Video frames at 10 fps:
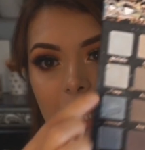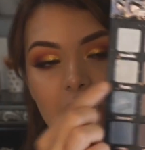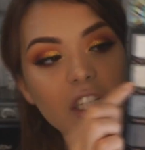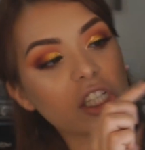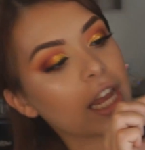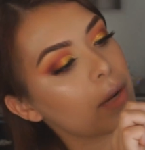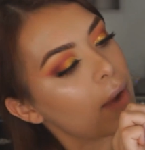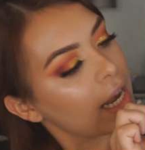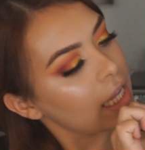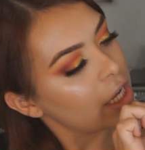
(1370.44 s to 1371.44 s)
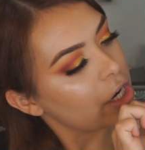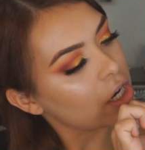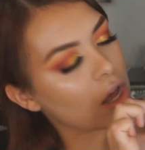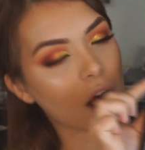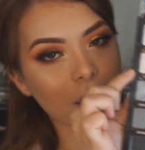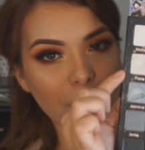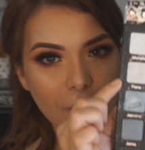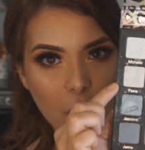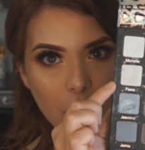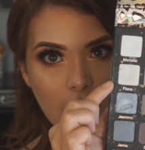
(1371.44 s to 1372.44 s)
This shade right here called
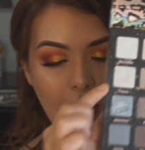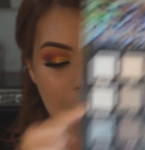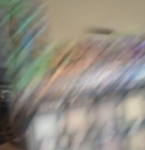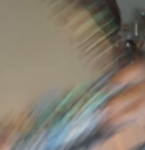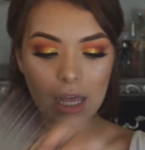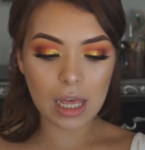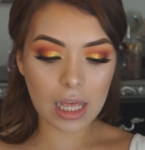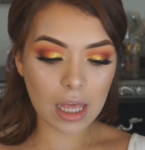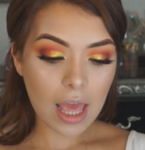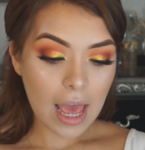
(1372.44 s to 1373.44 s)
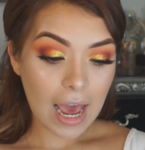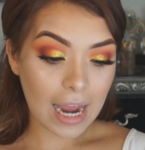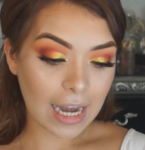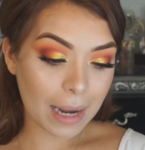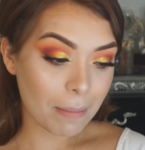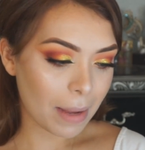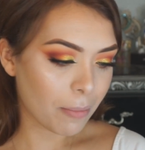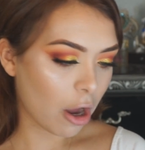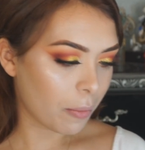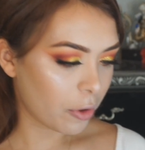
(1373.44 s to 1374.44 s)
Fiona, I'm gonna highlight my
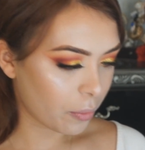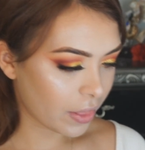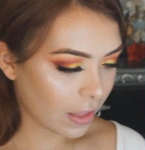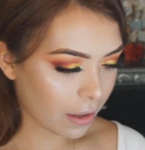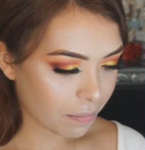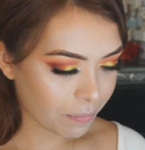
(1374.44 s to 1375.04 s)
brow bone with that.